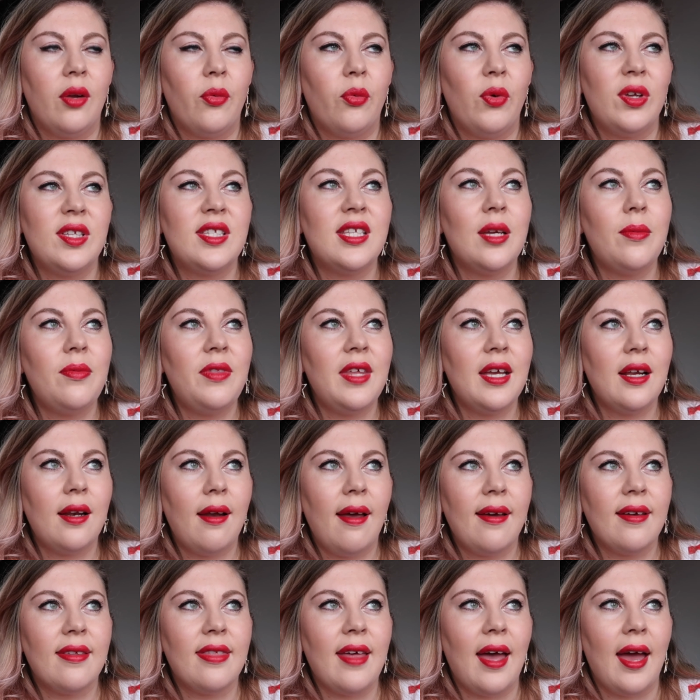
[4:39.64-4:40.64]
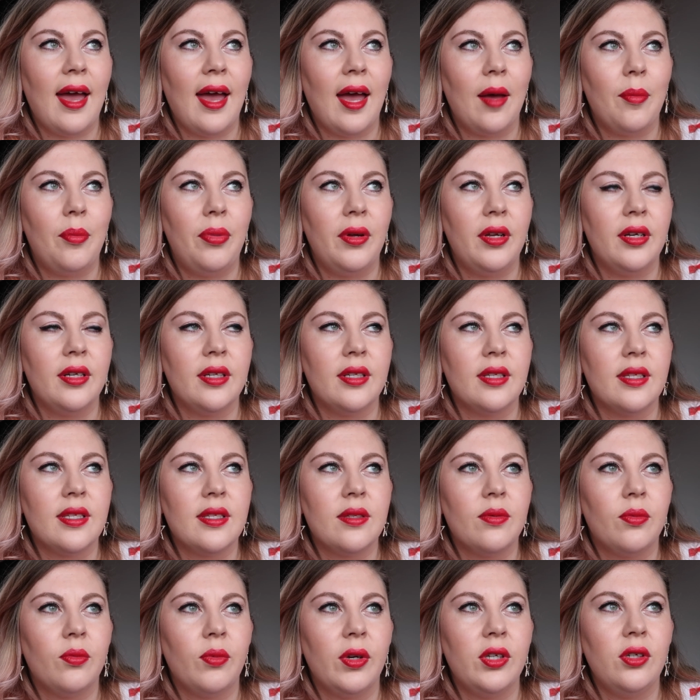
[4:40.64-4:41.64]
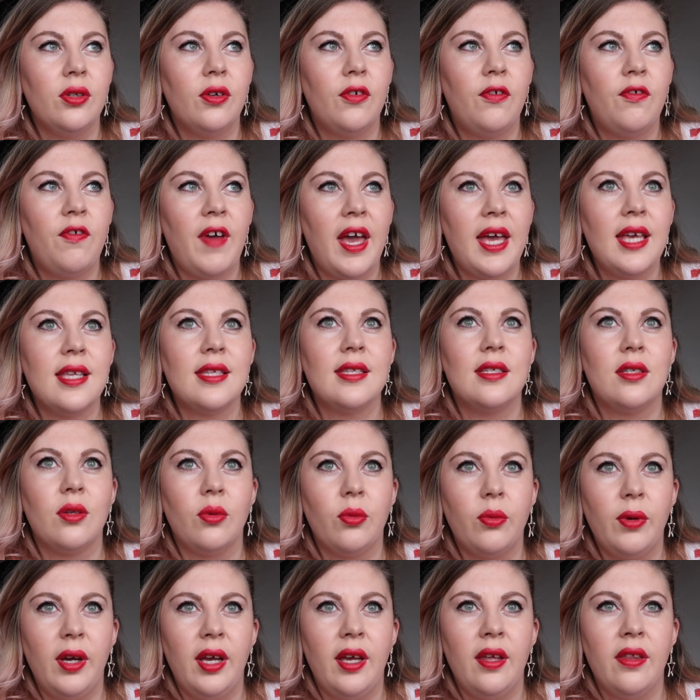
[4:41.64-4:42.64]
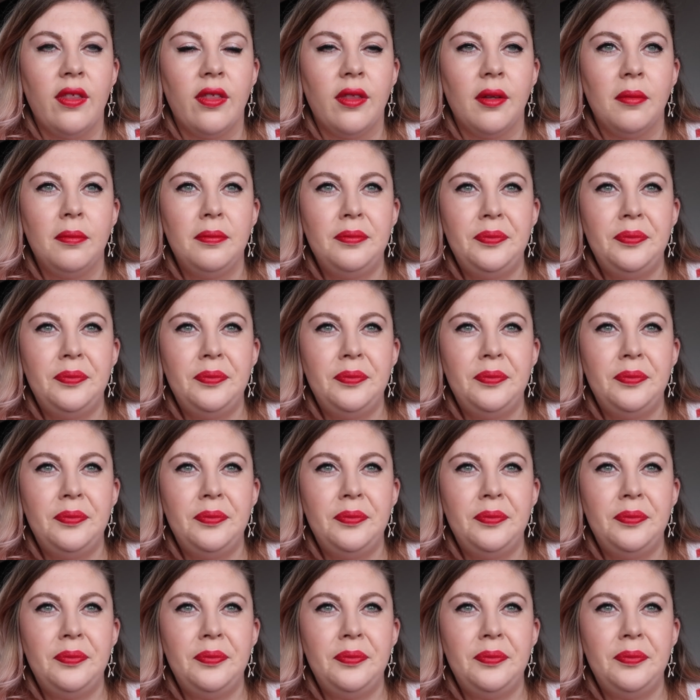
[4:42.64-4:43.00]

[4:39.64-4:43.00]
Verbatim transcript: when something like that happens, when you're faced with